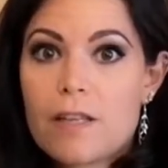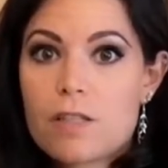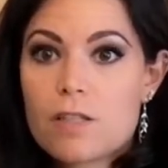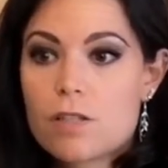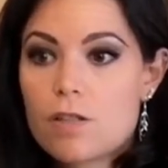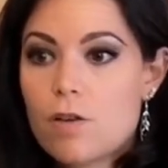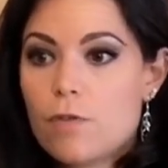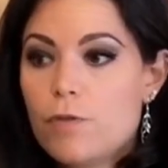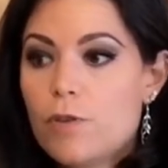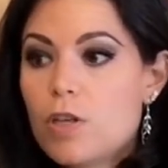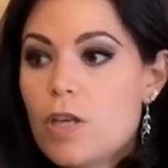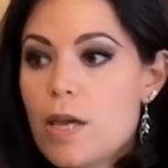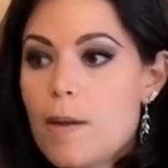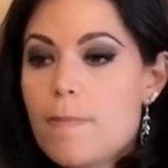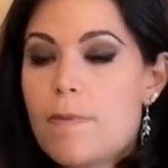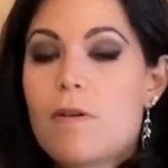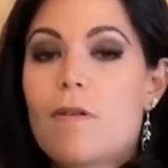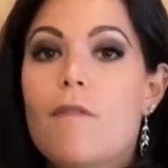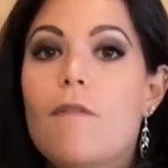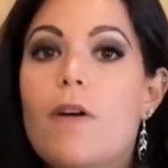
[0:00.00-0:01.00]
So if you
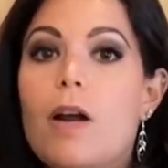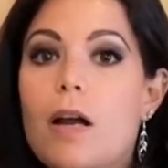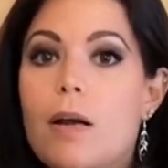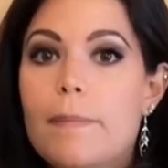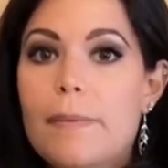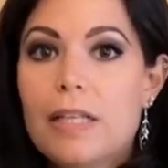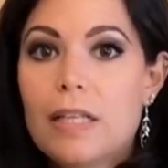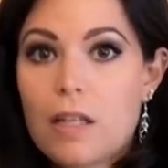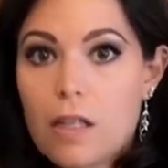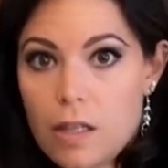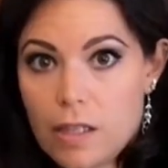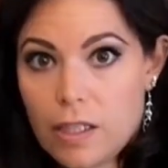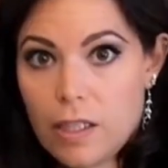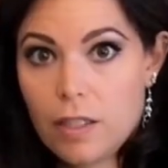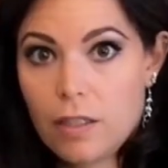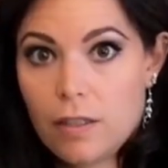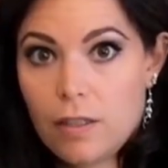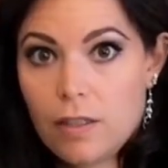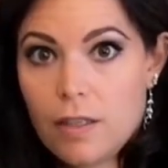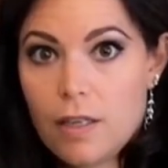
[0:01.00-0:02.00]
keep your environment
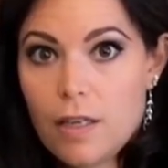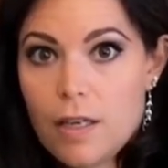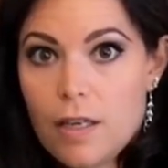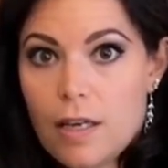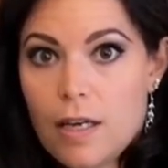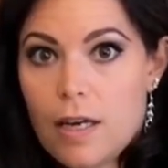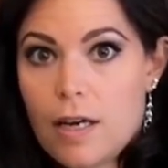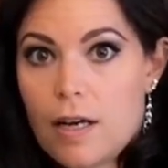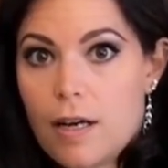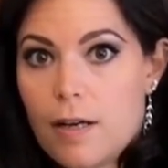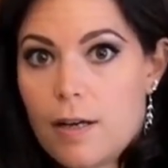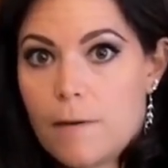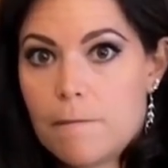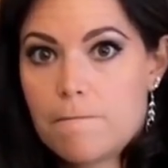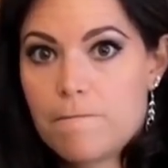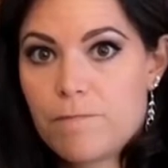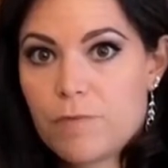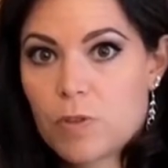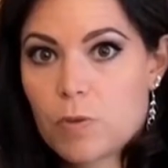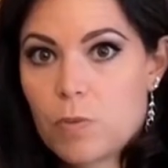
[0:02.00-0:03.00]
clean
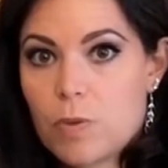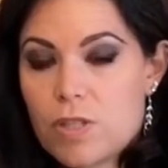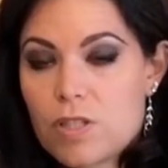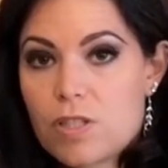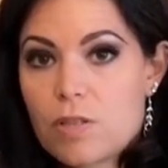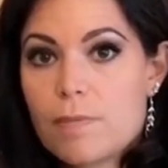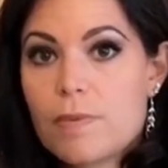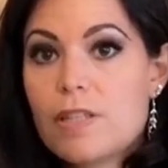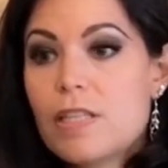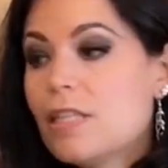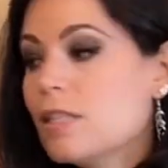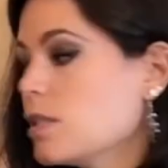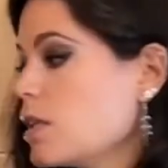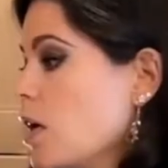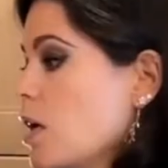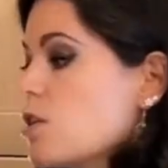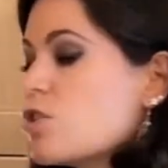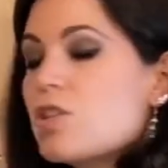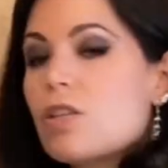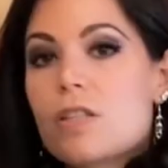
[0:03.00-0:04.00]
with some of these
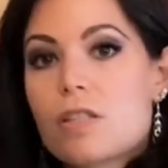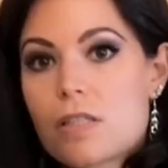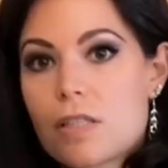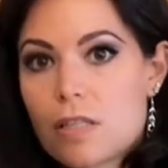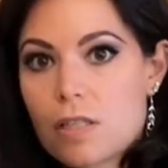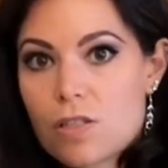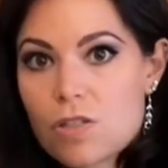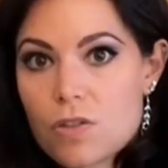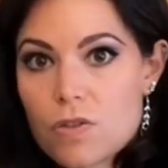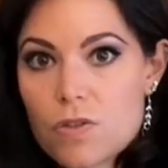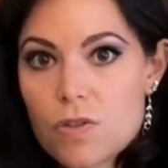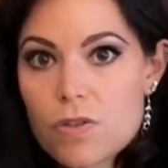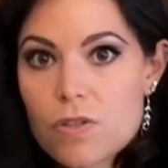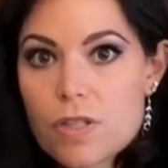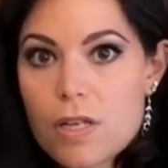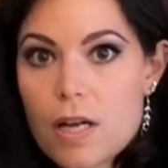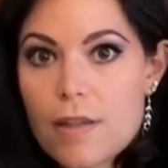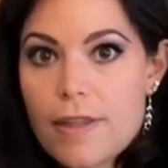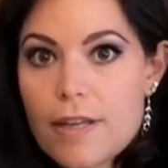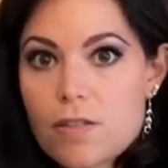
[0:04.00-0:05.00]
kitchen
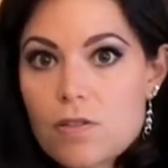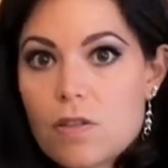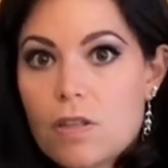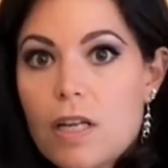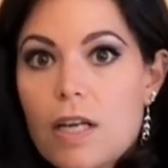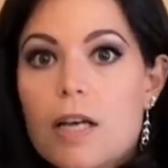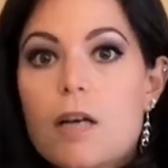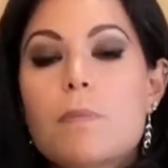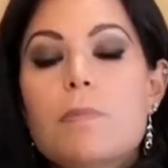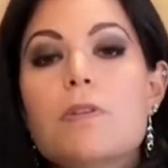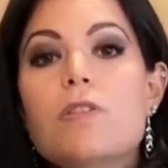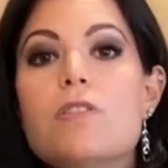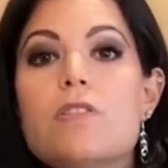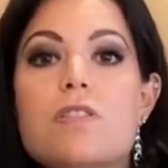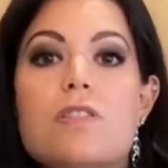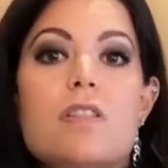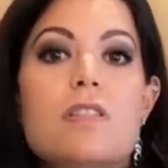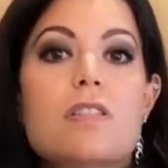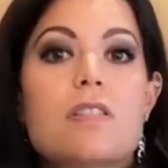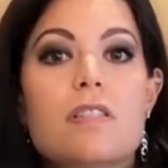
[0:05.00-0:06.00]
essentials, that's going to help you
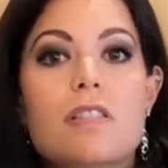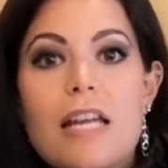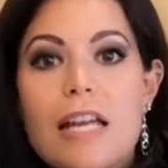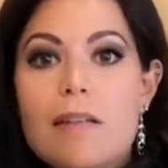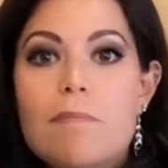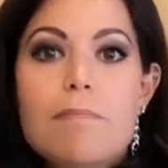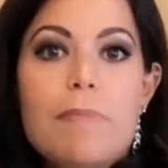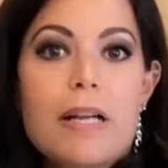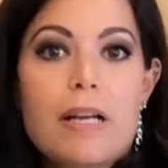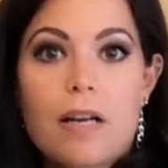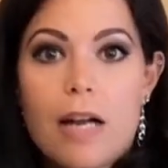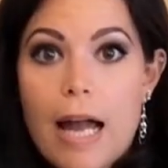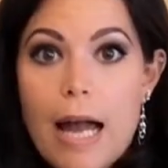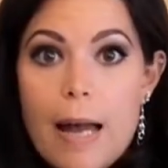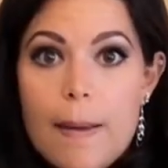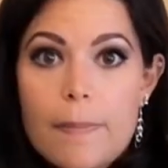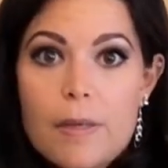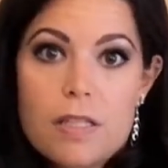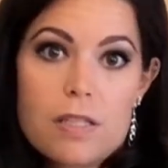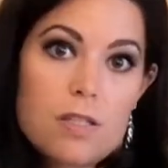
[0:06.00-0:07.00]
to sustain better
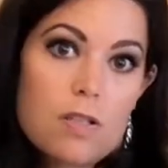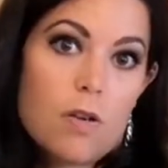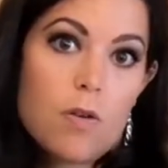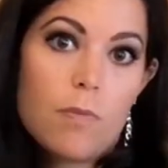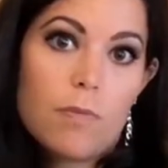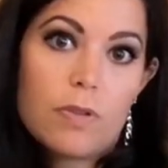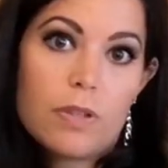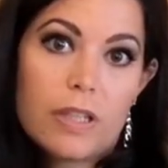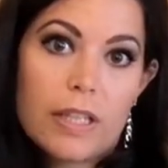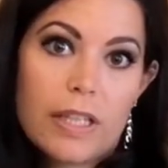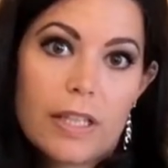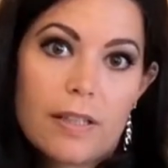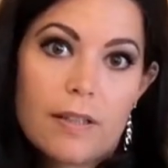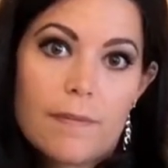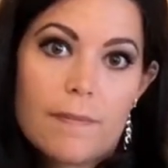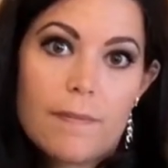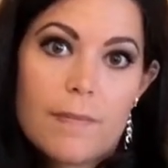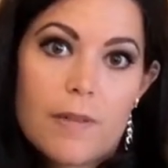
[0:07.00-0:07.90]
habits, hopefully.